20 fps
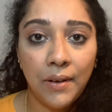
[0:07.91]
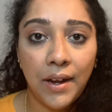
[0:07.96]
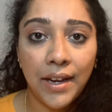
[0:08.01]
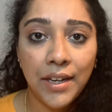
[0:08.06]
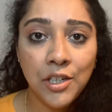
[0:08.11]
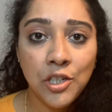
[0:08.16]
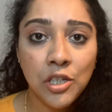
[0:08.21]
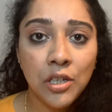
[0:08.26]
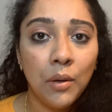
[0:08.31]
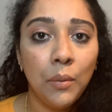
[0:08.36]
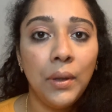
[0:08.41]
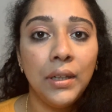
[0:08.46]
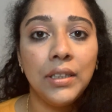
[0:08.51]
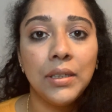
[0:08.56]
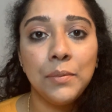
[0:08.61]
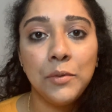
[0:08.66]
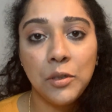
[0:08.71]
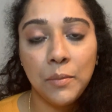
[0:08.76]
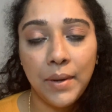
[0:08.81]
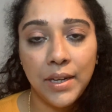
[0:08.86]
Aish,
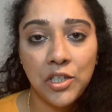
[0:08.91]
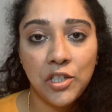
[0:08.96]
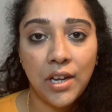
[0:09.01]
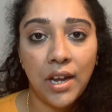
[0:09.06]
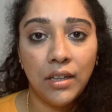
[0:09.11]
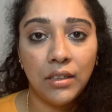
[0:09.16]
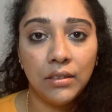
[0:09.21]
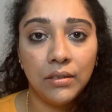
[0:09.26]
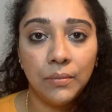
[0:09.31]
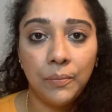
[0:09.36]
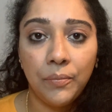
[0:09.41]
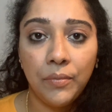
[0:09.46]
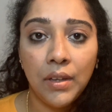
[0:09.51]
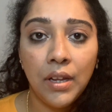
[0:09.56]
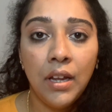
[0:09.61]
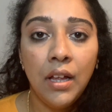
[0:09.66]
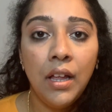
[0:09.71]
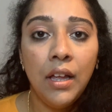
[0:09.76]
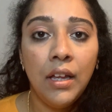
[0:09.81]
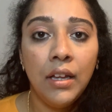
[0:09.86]
welcome to my channel.
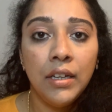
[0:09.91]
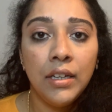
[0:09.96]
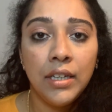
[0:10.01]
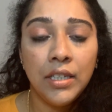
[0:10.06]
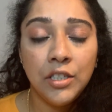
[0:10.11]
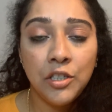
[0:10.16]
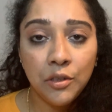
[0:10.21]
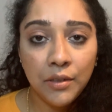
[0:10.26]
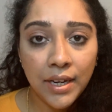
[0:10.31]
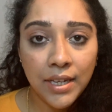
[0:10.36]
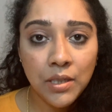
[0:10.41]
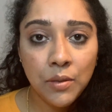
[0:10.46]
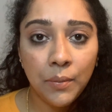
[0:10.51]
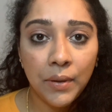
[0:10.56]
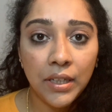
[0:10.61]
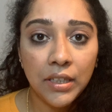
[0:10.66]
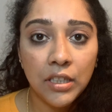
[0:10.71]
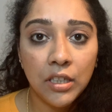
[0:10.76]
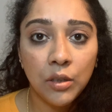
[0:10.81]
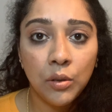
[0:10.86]
In today's
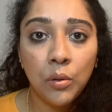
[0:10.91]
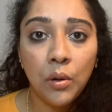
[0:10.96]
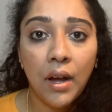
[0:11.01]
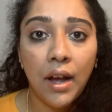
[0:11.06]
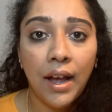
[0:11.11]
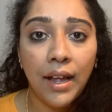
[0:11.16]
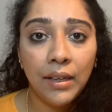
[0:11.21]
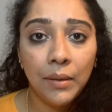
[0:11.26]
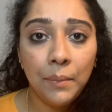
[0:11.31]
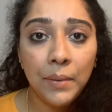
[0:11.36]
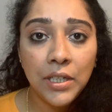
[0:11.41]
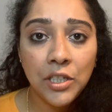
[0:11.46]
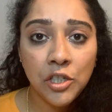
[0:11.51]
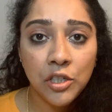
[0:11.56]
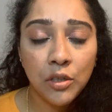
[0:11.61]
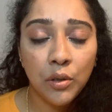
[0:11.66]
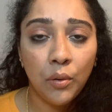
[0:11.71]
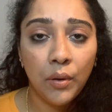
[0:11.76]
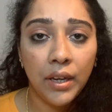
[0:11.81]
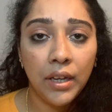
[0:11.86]
video, I'll be
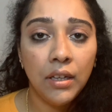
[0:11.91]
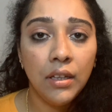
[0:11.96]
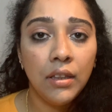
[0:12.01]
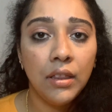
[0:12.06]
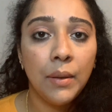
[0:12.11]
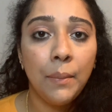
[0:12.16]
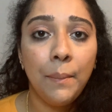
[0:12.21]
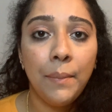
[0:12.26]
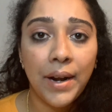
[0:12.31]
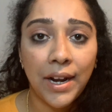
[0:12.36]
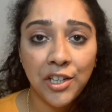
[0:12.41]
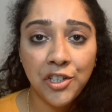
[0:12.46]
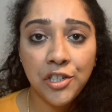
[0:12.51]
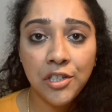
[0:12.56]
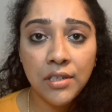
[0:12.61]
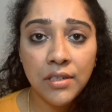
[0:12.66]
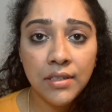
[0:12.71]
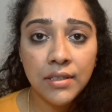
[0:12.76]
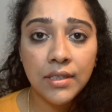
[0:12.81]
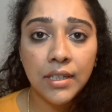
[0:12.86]
showing the
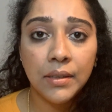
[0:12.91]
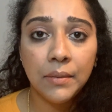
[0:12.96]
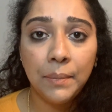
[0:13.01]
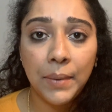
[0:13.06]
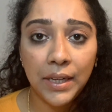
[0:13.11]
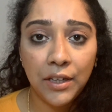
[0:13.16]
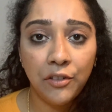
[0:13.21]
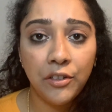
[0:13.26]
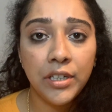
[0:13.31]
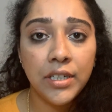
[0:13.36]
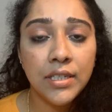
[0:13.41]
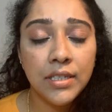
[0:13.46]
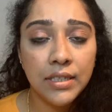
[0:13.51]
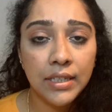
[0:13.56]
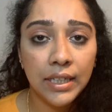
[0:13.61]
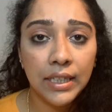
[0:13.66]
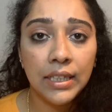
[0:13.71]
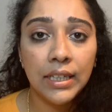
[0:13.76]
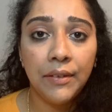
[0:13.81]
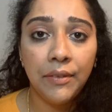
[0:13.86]
brushes that beginners
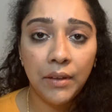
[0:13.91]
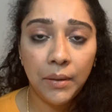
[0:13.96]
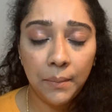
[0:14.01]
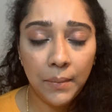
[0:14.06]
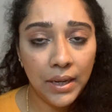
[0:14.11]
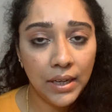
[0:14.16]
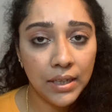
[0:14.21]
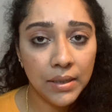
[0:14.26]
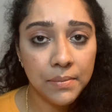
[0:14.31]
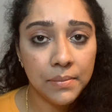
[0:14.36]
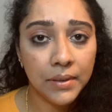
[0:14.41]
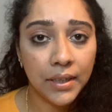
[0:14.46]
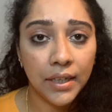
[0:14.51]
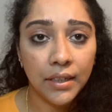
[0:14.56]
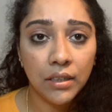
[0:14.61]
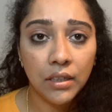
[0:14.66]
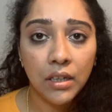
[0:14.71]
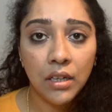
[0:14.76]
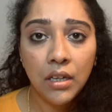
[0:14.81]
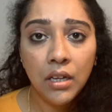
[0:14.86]
need in their makeup
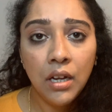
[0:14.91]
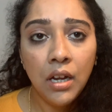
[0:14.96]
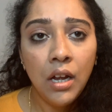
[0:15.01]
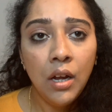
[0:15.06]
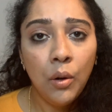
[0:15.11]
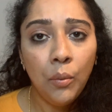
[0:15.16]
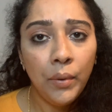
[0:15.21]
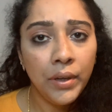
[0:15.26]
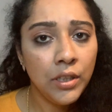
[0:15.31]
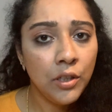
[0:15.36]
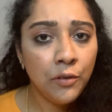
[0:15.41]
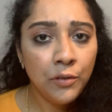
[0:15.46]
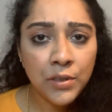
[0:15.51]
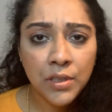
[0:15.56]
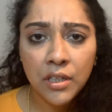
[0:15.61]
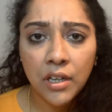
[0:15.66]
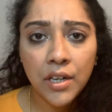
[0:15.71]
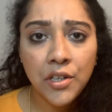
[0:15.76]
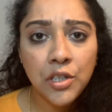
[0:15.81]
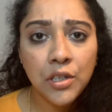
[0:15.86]
kit. When you
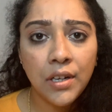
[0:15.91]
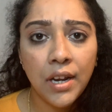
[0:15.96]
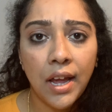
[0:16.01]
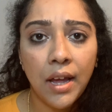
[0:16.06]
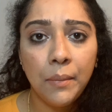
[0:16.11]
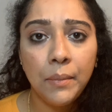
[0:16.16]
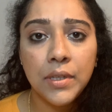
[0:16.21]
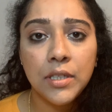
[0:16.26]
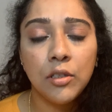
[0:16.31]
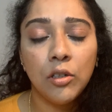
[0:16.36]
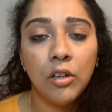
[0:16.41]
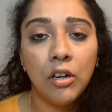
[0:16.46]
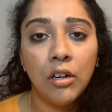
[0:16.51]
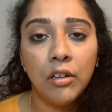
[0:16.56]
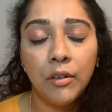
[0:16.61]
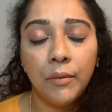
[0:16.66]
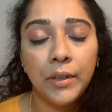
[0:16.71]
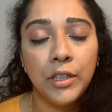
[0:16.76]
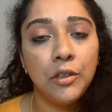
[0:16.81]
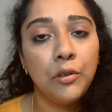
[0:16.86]
search in Amazon
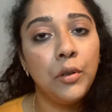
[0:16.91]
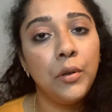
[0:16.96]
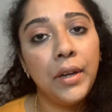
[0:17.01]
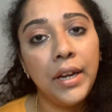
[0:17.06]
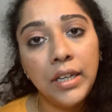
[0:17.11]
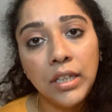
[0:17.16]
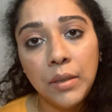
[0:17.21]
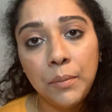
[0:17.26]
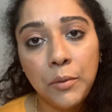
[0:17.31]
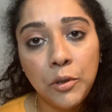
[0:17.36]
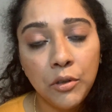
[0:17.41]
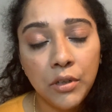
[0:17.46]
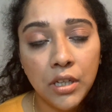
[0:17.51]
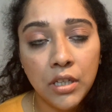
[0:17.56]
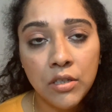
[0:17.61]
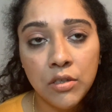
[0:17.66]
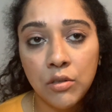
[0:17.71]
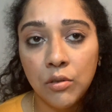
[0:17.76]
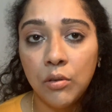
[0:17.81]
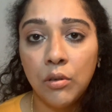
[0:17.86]
or when you go to any beauty
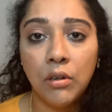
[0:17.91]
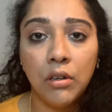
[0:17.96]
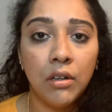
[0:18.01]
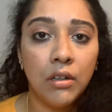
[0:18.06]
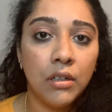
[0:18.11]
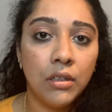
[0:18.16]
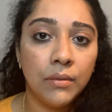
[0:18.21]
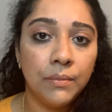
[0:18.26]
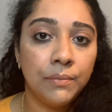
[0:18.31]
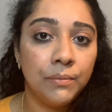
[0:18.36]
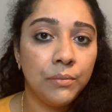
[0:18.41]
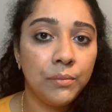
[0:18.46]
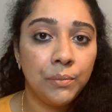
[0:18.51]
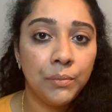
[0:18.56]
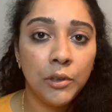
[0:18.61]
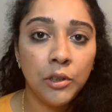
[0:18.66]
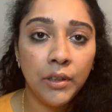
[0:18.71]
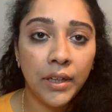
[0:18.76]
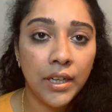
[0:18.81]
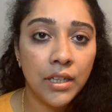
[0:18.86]
store or
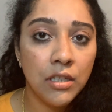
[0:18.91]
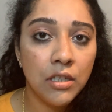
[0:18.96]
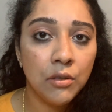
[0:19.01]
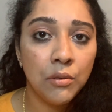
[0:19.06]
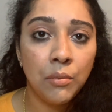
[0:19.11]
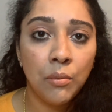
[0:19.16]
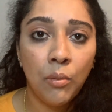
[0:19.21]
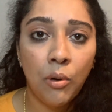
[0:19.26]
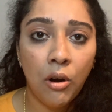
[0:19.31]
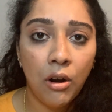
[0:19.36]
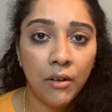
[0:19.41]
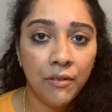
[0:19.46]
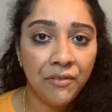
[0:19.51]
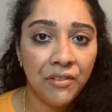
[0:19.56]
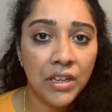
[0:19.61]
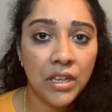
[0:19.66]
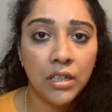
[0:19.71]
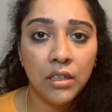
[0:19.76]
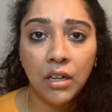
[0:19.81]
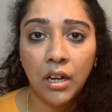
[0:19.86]
look into
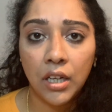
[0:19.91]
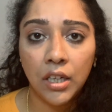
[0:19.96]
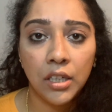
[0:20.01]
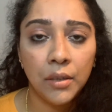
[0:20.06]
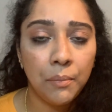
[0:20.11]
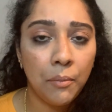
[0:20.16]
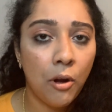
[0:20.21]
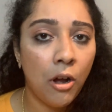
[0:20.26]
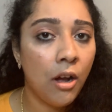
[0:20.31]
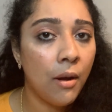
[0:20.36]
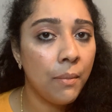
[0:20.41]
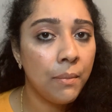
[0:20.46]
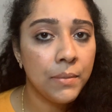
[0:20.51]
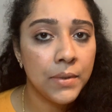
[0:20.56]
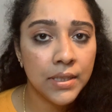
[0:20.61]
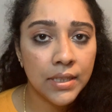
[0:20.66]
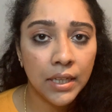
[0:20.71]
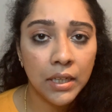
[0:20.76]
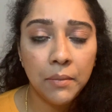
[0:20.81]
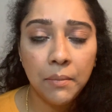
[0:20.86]
Morphe, ColourPop,
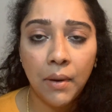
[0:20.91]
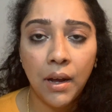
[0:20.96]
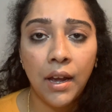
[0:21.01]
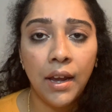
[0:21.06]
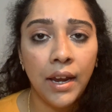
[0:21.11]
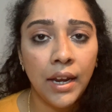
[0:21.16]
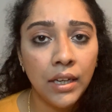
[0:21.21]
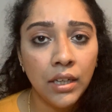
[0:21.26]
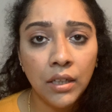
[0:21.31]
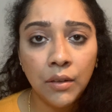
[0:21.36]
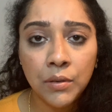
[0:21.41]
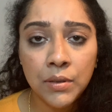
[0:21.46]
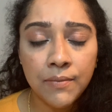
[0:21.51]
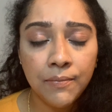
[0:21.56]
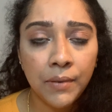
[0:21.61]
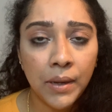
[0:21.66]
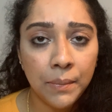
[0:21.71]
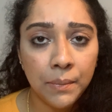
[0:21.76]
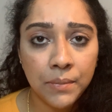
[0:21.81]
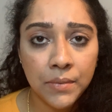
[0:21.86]
Sigma, any
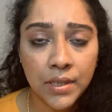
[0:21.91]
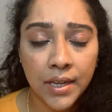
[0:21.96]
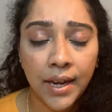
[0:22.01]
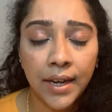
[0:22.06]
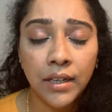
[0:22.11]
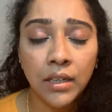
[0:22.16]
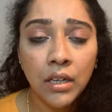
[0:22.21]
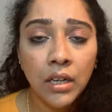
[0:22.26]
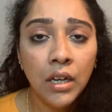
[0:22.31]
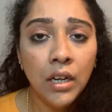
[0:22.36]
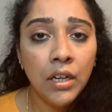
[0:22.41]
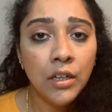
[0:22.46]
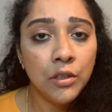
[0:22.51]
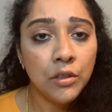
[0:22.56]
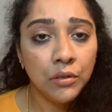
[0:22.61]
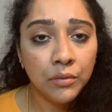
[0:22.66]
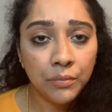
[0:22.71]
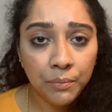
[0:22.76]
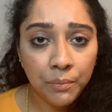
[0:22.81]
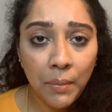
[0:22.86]
website
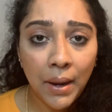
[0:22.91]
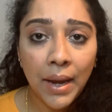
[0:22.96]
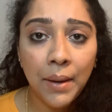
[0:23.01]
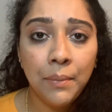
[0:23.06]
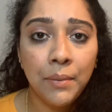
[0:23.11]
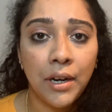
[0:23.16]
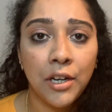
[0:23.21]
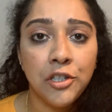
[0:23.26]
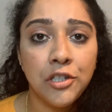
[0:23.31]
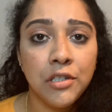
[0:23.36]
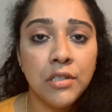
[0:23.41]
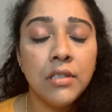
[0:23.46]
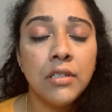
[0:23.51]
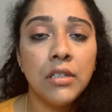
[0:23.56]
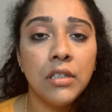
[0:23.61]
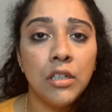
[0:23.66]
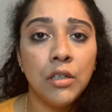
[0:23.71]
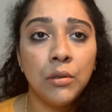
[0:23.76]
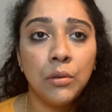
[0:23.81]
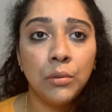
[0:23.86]
to buy brushes,
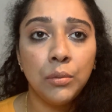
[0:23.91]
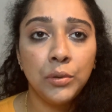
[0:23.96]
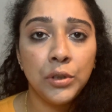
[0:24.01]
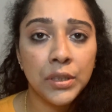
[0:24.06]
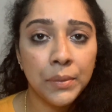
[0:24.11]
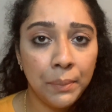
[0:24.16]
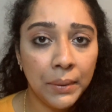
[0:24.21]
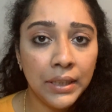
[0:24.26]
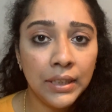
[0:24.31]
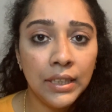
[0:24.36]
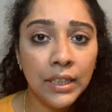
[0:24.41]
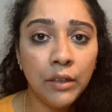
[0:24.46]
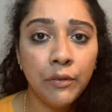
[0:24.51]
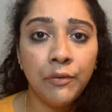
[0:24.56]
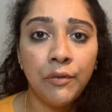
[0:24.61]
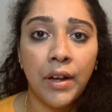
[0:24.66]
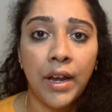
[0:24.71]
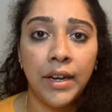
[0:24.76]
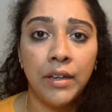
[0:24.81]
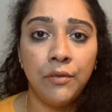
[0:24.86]
you typically
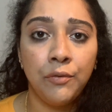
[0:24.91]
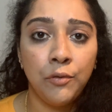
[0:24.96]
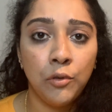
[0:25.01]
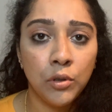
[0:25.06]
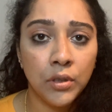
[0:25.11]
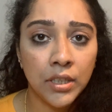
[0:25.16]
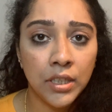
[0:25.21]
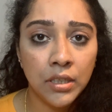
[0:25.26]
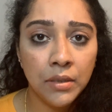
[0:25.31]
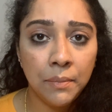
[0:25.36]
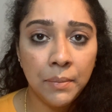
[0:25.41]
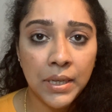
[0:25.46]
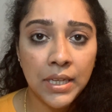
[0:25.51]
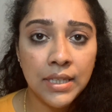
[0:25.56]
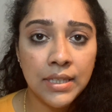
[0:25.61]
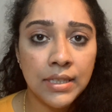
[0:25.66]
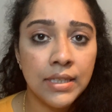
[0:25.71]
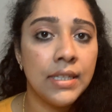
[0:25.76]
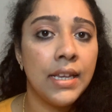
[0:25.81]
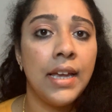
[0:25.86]
find
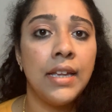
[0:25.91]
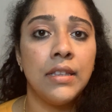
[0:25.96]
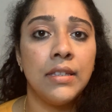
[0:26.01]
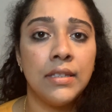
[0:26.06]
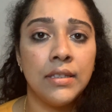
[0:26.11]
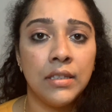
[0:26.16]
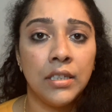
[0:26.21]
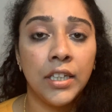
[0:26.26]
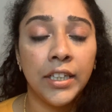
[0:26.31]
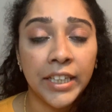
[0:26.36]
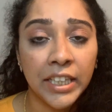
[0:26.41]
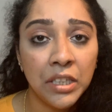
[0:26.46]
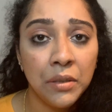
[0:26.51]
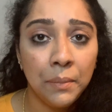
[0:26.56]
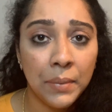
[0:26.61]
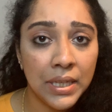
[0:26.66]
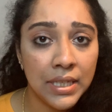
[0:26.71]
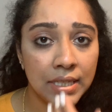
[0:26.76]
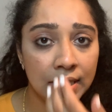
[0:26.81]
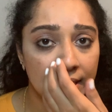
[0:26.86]
14-piece sets,
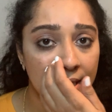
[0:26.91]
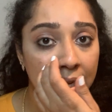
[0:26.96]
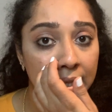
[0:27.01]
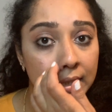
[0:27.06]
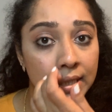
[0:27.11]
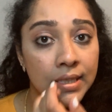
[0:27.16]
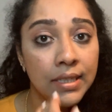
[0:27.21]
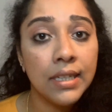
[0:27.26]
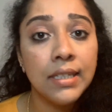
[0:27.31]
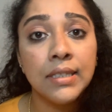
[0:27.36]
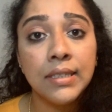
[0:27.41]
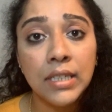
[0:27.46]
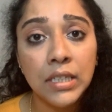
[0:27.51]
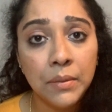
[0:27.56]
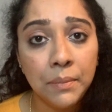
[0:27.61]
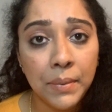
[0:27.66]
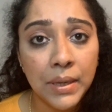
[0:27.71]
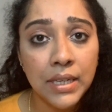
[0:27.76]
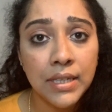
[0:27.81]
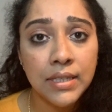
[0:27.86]
13-piece sets,
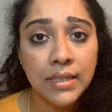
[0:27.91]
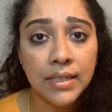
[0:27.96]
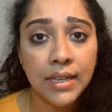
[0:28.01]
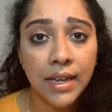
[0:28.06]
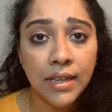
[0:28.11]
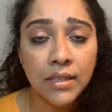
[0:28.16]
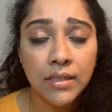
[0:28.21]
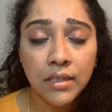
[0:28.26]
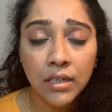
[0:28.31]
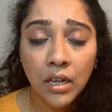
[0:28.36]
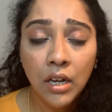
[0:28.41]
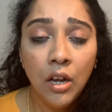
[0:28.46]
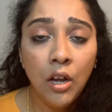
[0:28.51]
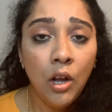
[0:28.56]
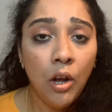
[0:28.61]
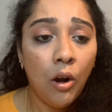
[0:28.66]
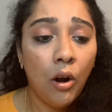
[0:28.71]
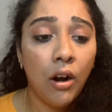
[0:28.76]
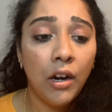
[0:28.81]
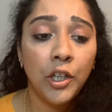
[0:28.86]
16-piece sets,
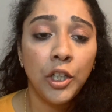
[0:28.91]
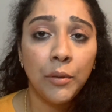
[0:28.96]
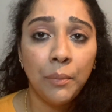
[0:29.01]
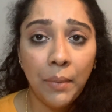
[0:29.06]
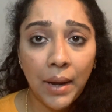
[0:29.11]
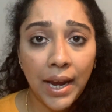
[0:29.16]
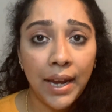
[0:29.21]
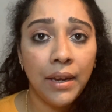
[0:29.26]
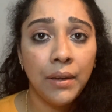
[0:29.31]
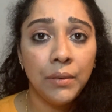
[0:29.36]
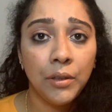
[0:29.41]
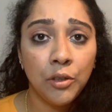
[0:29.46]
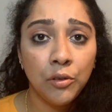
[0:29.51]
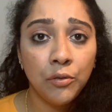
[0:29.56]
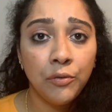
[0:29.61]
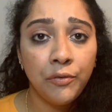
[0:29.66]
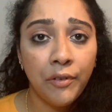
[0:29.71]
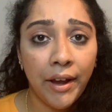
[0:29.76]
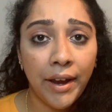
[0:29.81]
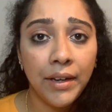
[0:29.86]
or you
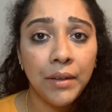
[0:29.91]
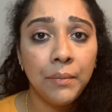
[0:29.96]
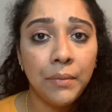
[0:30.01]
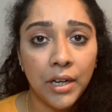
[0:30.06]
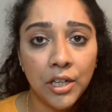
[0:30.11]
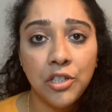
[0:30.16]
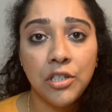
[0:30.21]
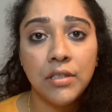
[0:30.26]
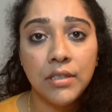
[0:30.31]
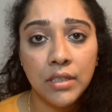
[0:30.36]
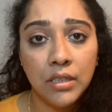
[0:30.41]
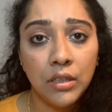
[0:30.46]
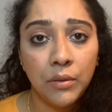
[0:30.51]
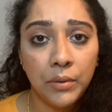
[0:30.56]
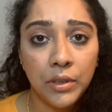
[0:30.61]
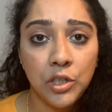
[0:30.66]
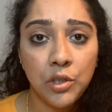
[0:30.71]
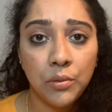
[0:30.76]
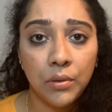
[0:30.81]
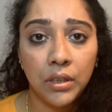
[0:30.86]
find brushes
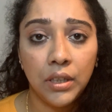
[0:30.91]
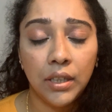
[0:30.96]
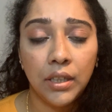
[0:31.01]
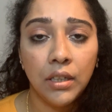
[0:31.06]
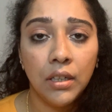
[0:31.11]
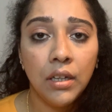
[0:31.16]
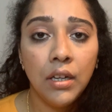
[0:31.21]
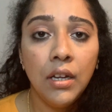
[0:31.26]
individually.